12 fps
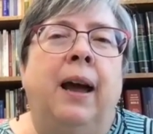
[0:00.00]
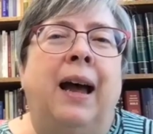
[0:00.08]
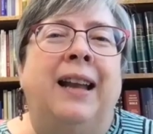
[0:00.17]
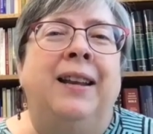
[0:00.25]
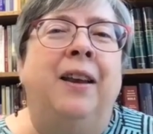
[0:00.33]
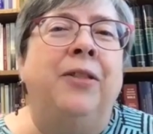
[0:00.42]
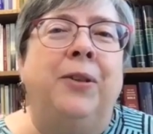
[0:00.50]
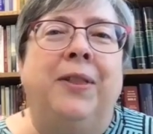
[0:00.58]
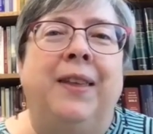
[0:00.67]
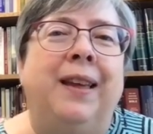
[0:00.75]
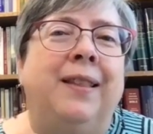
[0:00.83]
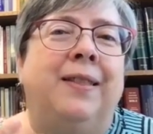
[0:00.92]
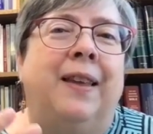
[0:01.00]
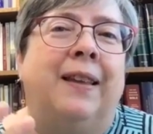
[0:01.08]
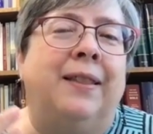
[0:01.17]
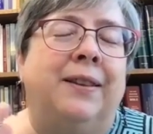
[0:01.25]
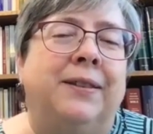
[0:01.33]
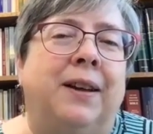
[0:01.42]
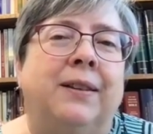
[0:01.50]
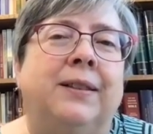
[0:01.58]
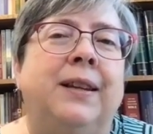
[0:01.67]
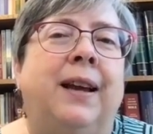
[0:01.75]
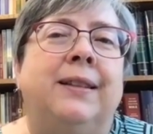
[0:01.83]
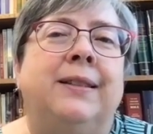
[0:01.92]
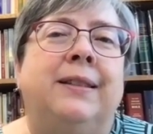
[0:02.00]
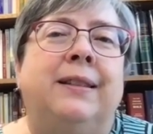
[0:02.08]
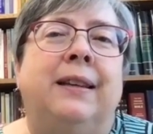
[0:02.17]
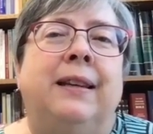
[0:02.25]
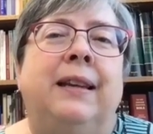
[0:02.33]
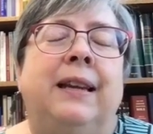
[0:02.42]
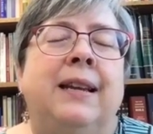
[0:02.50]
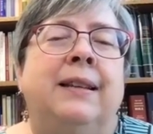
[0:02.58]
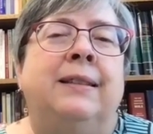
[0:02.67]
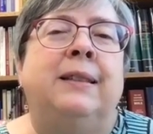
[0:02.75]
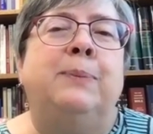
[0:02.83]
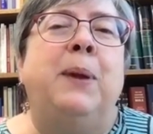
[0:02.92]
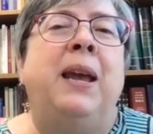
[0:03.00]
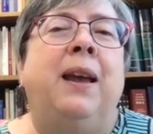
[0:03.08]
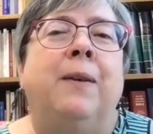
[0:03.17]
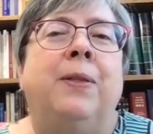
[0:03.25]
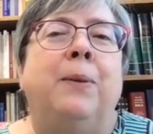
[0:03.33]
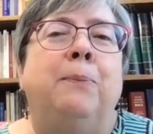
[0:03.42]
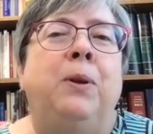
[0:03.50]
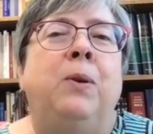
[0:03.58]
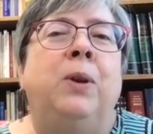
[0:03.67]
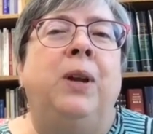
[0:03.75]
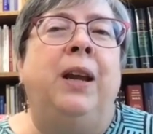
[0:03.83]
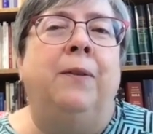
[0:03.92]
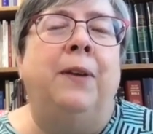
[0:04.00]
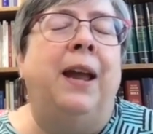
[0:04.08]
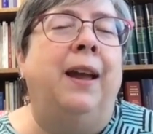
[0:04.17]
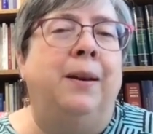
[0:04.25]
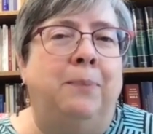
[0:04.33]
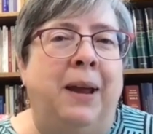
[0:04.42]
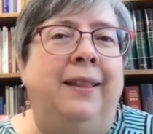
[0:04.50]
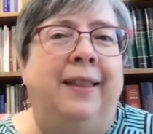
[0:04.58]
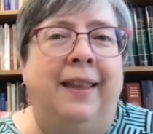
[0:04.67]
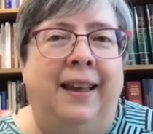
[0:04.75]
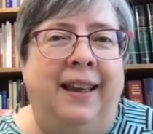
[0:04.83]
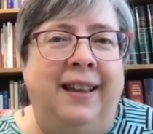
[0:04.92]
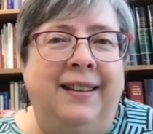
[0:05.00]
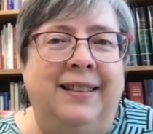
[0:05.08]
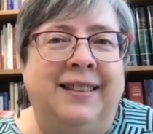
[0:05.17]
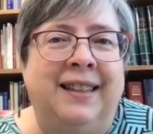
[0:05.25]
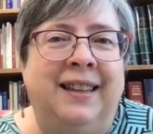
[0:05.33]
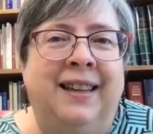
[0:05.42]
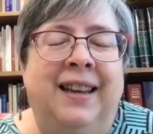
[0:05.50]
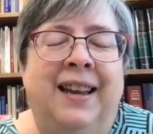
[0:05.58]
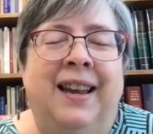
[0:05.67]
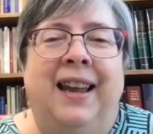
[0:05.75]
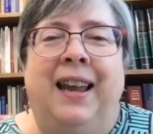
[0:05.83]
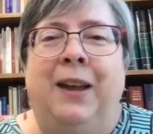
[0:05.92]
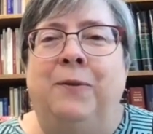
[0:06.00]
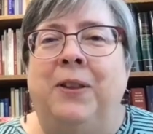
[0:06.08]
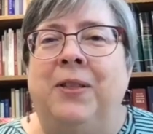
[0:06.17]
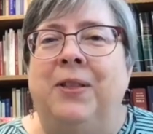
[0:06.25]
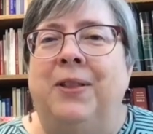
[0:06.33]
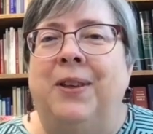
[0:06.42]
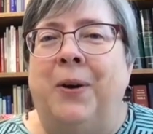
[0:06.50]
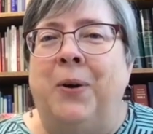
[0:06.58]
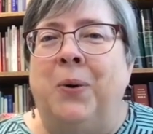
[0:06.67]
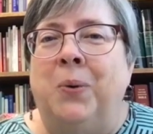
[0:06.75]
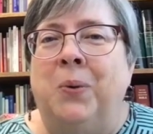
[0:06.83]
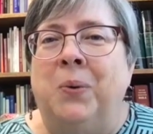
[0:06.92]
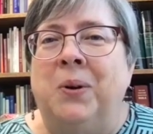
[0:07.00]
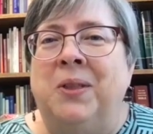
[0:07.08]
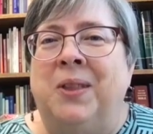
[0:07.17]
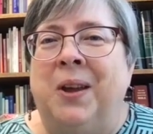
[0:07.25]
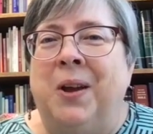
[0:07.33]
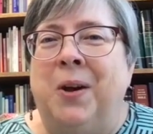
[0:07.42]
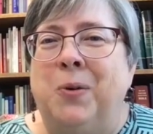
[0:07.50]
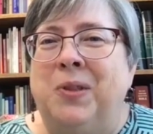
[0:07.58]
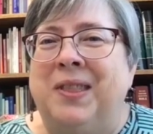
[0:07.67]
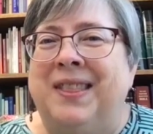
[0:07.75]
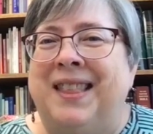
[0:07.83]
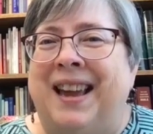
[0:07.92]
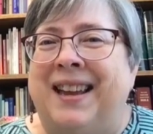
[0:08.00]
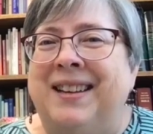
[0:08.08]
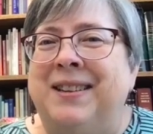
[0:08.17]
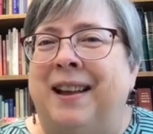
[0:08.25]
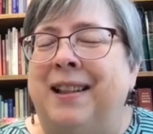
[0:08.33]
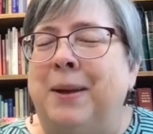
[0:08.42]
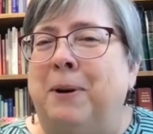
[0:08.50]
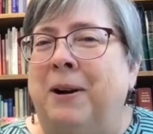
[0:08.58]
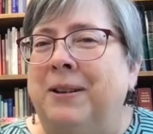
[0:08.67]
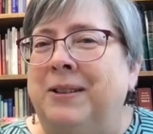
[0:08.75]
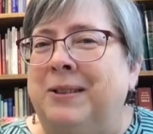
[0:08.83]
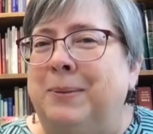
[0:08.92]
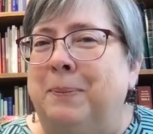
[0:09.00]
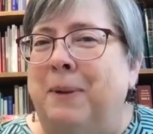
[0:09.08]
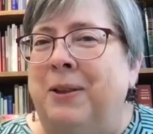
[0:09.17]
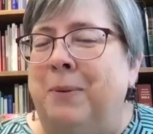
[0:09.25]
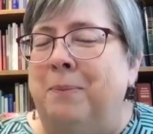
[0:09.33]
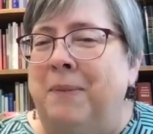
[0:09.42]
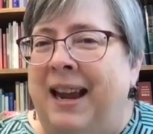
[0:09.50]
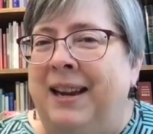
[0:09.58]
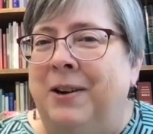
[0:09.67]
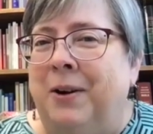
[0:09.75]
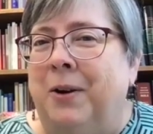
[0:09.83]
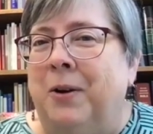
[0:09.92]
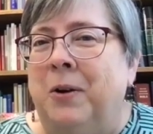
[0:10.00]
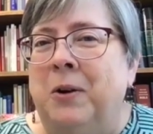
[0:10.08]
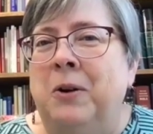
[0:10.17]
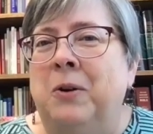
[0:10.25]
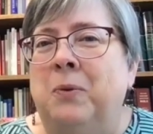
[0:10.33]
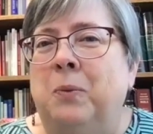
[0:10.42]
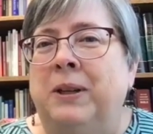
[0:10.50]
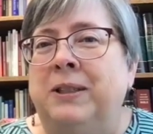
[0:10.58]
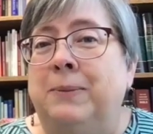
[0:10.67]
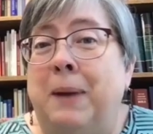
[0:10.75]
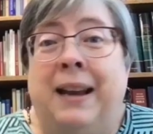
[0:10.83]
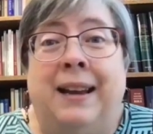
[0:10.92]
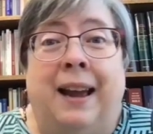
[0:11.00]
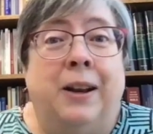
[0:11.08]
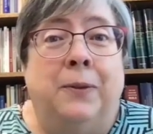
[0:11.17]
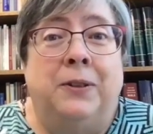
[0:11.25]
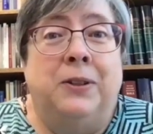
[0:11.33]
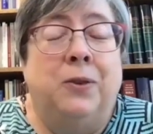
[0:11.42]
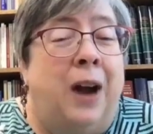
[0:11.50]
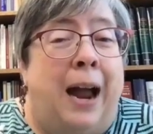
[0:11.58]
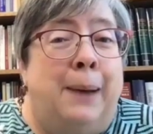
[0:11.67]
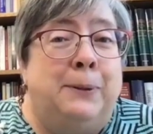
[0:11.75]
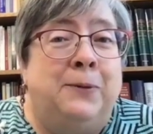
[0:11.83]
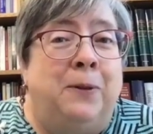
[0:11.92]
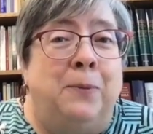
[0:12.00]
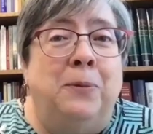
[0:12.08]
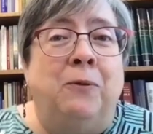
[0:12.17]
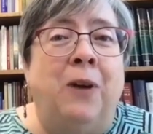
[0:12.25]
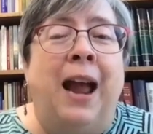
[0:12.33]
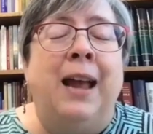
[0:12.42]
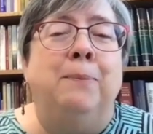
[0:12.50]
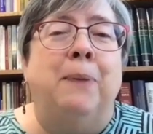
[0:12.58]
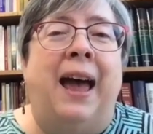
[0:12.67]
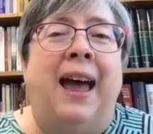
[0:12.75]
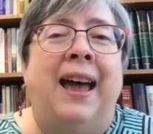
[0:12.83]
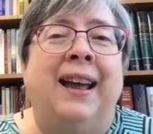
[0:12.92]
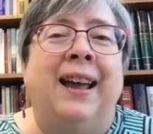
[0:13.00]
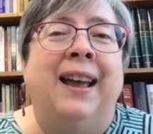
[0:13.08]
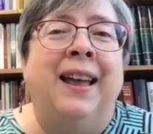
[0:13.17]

Another thing that the song does is speak of the beauty of handmade things. Even though the coat that Dolly Parton's mother made her was made out of scraps from the rag bag,